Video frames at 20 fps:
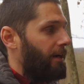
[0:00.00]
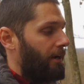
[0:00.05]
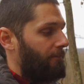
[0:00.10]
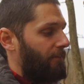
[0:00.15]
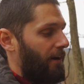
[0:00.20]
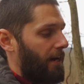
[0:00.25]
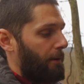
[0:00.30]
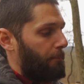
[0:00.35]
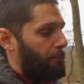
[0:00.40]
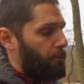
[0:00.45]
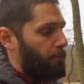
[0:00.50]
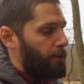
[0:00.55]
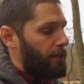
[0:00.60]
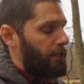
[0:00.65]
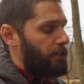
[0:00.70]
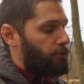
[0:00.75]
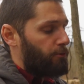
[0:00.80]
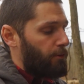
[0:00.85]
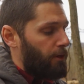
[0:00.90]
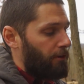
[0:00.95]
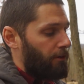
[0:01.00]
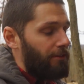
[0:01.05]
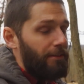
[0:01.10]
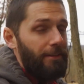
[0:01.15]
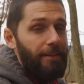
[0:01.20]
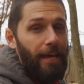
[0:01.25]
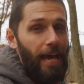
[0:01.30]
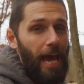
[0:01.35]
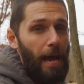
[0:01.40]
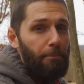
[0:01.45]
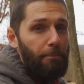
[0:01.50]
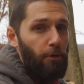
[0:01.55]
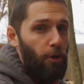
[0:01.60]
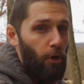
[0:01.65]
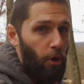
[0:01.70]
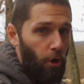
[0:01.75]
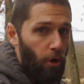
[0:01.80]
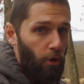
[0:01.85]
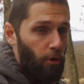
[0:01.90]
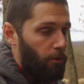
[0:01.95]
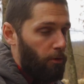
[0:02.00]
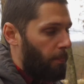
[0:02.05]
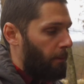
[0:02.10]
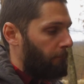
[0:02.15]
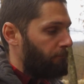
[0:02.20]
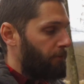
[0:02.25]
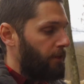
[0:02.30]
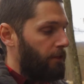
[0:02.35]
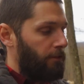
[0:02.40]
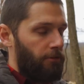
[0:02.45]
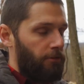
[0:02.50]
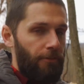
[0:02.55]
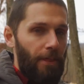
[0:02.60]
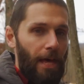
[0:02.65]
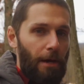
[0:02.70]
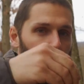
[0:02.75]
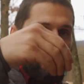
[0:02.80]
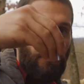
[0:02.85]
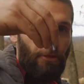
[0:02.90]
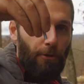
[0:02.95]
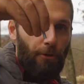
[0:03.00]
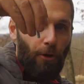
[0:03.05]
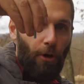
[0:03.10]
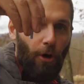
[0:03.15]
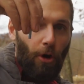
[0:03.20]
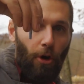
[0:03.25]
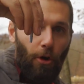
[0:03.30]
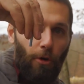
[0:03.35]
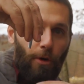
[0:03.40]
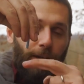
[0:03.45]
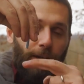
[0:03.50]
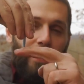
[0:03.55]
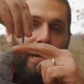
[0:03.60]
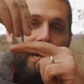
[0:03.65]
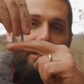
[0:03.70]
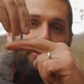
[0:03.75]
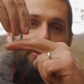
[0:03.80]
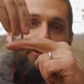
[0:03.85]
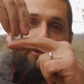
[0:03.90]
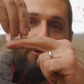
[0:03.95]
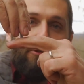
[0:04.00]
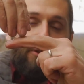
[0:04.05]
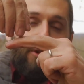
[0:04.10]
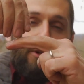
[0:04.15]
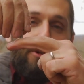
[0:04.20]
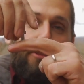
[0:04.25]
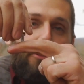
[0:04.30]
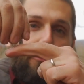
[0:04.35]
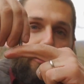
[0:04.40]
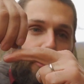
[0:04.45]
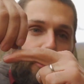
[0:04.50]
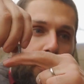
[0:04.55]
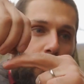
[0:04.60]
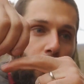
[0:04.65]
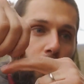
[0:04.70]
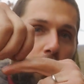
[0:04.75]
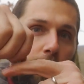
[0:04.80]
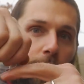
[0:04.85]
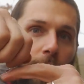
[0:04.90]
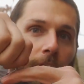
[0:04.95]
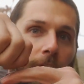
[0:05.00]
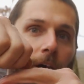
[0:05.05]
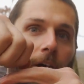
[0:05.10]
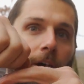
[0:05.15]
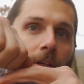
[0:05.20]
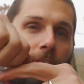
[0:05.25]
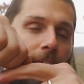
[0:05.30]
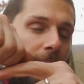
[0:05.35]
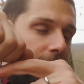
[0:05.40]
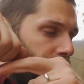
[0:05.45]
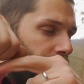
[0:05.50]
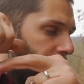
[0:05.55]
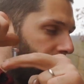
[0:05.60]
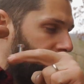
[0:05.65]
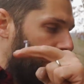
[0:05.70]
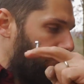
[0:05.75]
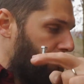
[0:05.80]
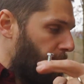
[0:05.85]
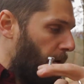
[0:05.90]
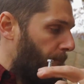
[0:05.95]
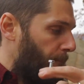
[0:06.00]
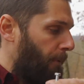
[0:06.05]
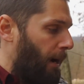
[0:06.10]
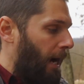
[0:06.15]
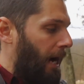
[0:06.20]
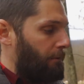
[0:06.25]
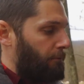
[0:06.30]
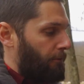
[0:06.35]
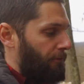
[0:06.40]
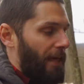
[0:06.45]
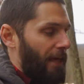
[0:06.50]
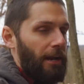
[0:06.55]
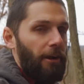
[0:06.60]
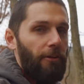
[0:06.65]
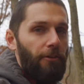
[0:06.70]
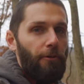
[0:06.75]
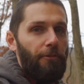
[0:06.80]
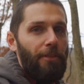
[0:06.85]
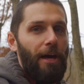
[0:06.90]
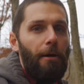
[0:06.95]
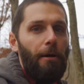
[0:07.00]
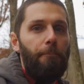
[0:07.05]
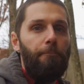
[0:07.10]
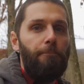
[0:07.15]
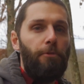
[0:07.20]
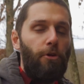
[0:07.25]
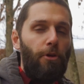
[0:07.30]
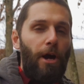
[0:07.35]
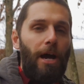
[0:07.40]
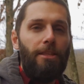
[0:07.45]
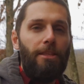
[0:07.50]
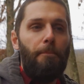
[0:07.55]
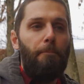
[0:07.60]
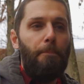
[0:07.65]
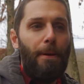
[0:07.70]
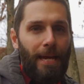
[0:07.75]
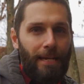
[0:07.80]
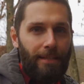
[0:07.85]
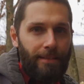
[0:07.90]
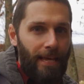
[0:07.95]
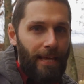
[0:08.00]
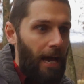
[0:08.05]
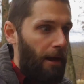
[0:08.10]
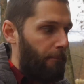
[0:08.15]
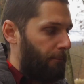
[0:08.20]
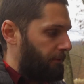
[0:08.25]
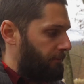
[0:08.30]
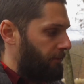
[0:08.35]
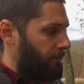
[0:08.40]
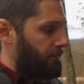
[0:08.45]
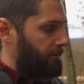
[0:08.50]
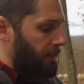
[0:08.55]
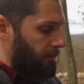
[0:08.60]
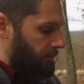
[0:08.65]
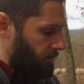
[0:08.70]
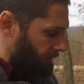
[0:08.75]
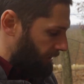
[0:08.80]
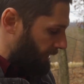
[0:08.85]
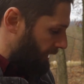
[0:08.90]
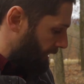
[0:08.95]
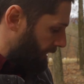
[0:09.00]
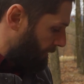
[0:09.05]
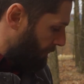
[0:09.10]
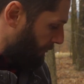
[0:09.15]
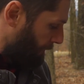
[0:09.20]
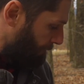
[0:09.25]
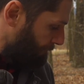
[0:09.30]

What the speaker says: if I had a pre-drilled and tapped hole. So if that went through a hole and it actually screwed through the hole, that's acceptable bond with that on there without grinding the paint down. But since I took a